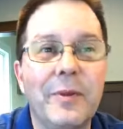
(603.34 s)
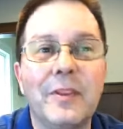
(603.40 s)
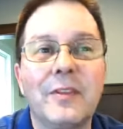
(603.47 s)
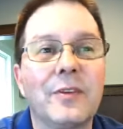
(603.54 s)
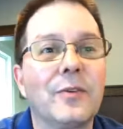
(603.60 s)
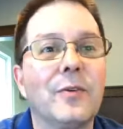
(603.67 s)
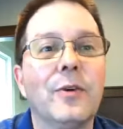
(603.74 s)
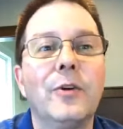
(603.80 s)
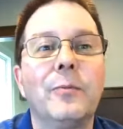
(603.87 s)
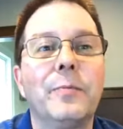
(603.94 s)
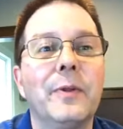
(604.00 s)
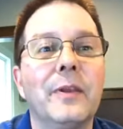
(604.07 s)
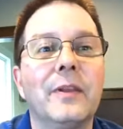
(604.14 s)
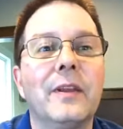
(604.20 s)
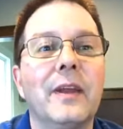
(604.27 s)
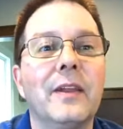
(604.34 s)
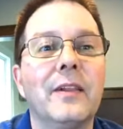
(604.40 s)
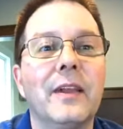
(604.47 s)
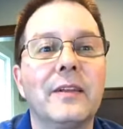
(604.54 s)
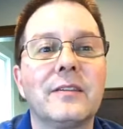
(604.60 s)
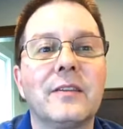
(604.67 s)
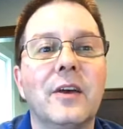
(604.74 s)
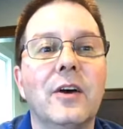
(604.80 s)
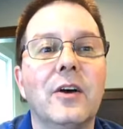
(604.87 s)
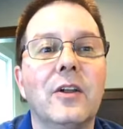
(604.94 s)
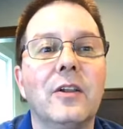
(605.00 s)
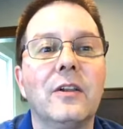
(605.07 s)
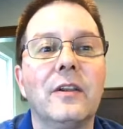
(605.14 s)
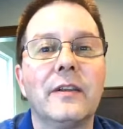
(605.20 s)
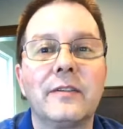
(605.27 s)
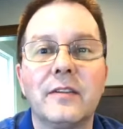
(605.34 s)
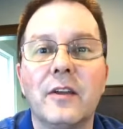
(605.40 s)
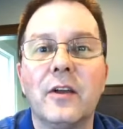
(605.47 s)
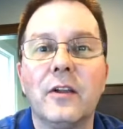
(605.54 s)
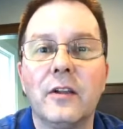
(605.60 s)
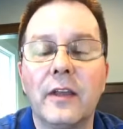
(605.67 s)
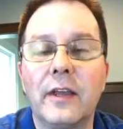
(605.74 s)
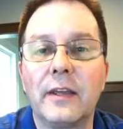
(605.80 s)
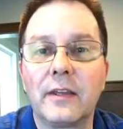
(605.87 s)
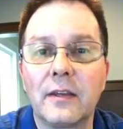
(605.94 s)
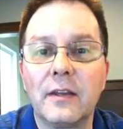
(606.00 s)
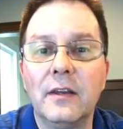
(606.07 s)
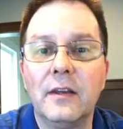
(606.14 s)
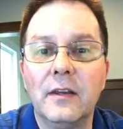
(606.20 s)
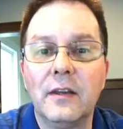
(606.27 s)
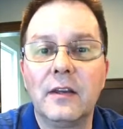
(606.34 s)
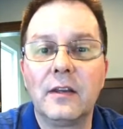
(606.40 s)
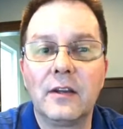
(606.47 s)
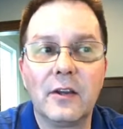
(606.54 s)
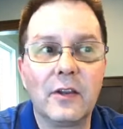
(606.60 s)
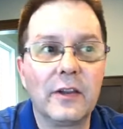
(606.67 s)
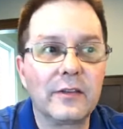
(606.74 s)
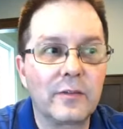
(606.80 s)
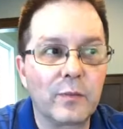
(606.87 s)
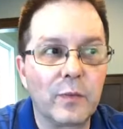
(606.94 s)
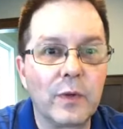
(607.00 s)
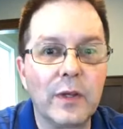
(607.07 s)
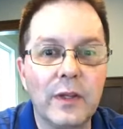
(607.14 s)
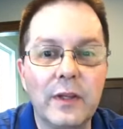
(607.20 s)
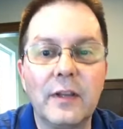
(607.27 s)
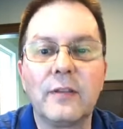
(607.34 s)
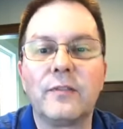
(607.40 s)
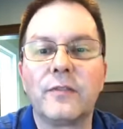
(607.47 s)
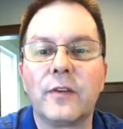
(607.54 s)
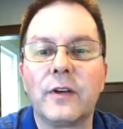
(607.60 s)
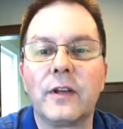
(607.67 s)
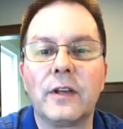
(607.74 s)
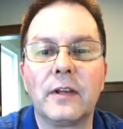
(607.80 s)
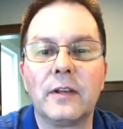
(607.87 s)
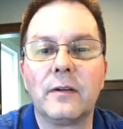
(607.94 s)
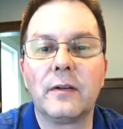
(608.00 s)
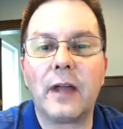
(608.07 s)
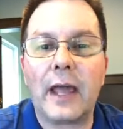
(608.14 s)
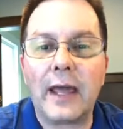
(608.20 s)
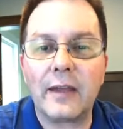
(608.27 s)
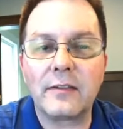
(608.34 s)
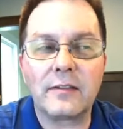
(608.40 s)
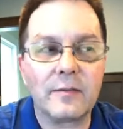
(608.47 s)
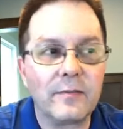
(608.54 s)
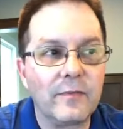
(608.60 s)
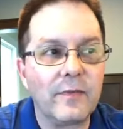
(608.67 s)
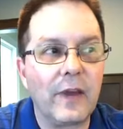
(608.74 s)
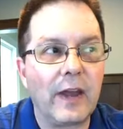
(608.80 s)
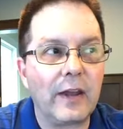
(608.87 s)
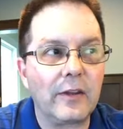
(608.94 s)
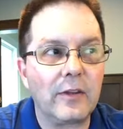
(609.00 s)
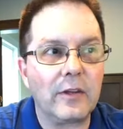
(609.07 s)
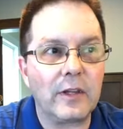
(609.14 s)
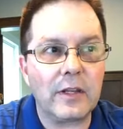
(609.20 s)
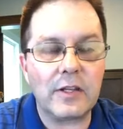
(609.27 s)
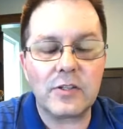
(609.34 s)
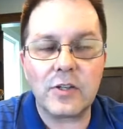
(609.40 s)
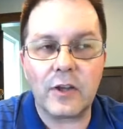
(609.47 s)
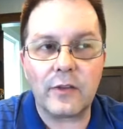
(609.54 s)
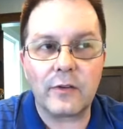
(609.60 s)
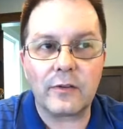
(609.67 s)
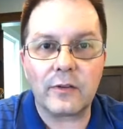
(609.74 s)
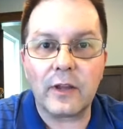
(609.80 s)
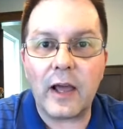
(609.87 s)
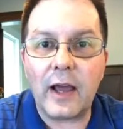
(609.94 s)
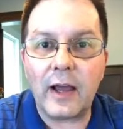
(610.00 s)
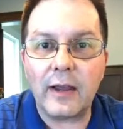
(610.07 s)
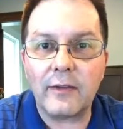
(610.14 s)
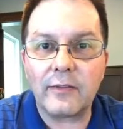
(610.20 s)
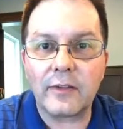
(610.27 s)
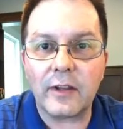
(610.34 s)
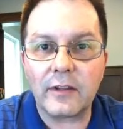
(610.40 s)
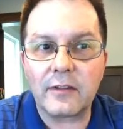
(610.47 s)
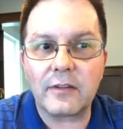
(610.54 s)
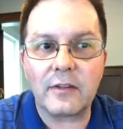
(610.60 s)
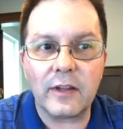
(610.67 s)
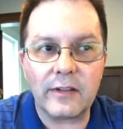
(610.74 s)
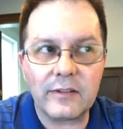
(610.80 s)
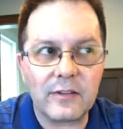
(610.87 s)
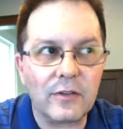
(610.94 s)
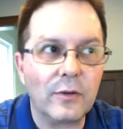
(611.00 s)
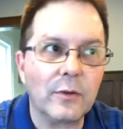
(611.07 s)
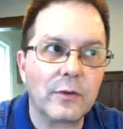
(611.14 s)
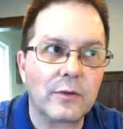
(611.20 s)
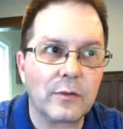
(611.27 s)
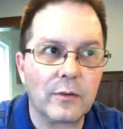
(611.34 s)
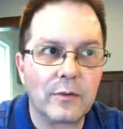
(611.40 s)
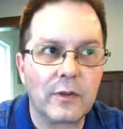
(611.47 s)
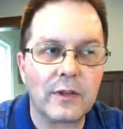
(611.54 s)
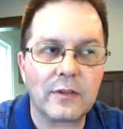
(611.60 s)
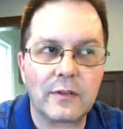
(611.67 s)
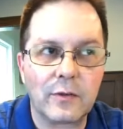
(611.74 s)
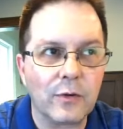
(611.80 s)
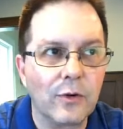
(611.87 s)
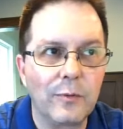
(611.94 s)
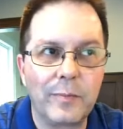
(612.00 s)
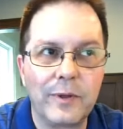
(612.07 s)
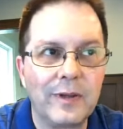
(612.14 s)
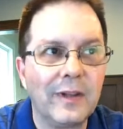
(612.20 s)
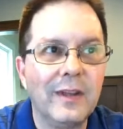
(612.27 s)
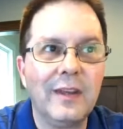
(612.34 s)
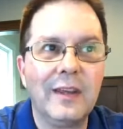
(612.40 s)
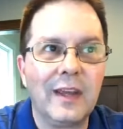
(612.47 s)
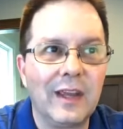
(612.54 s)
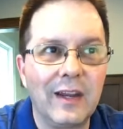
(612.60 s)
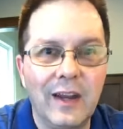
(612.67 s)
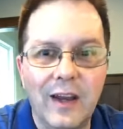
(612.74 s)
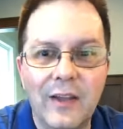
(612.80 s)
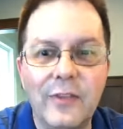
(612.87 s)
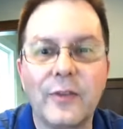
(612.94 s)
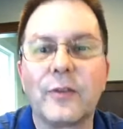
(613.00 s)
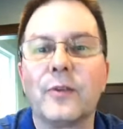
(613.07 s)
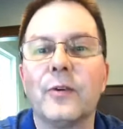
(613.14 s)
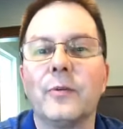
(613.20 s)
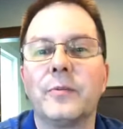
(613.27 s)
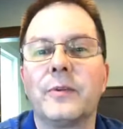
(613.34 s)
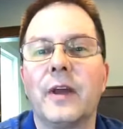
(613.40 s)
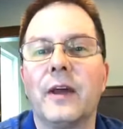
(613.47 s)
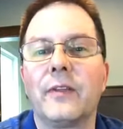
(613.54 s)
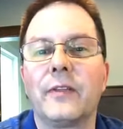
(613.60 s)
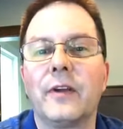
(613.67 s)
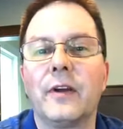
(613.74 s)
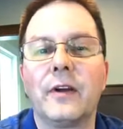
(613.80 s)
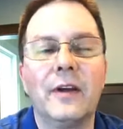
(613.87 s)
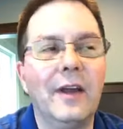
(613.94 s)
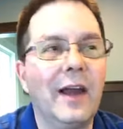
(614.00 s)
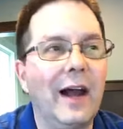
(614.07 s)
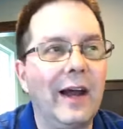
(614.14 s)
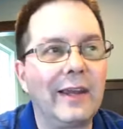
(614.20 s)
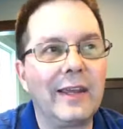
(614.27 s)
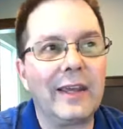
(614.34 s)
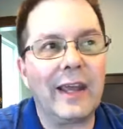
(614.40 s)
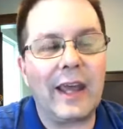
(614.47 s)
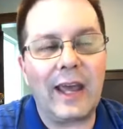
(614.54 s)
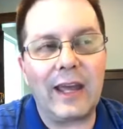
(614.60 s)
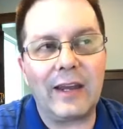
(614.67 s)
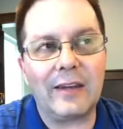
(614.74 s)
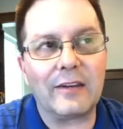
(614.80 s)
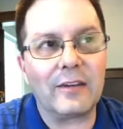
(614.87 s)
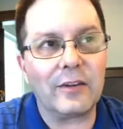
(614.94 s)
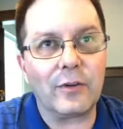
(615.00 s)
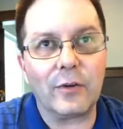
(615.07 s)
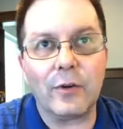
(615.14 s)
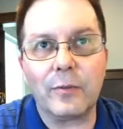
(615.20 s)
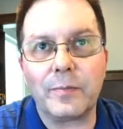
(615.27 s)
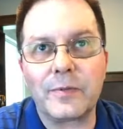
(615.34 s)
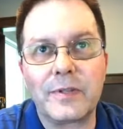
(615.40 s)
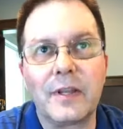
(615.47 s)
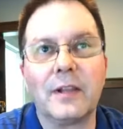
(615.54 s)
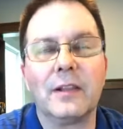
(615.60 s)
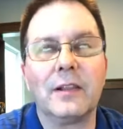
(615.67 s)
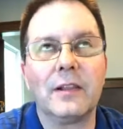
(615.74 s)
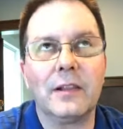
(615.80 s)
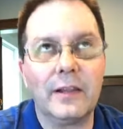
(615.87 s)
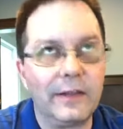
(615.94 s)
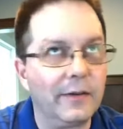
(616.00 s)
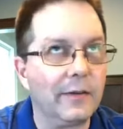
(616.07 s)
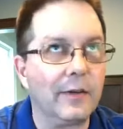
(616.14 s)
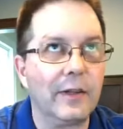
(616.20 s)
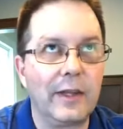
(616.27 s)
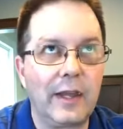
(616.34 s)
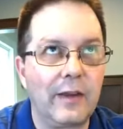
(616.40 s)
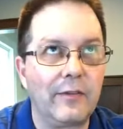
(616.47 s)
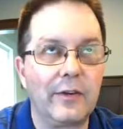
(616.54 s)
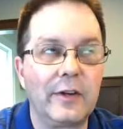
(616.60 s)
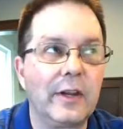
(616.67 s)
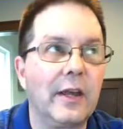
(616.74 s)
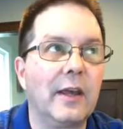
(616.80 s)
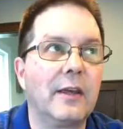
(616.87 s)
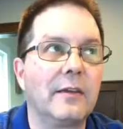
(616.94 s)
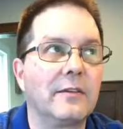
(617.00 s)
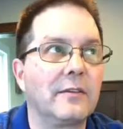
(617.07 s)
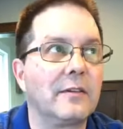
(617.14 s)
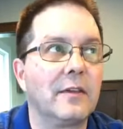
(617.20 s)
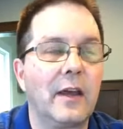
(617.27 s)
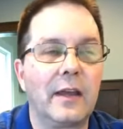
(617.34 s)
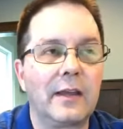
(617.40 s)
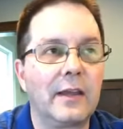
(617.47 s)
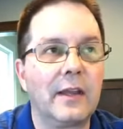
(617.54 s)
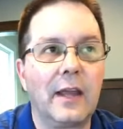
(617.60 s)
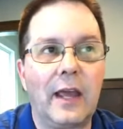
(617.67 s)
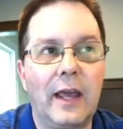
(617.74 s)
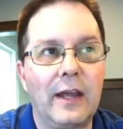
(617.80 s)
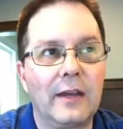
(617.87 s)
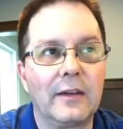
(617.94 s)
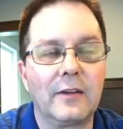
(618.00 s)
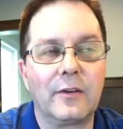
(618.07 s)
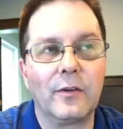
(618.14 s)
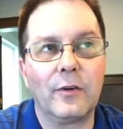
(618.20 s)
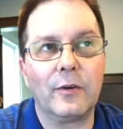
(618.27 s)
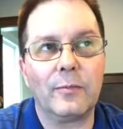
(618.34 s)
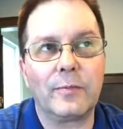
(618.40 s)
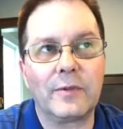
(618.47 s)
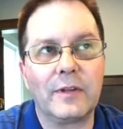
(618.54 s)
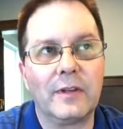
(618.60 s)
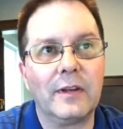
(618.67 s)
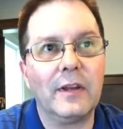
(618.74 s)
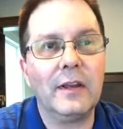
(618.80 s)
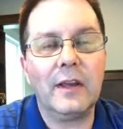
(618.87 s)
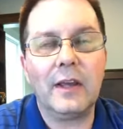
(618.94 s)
in the group and let's all like, you know, let's really freaking add some value to each other's lives. Let's do it through this group and other groups out there. I get added to groups literally every day. I get added to groups and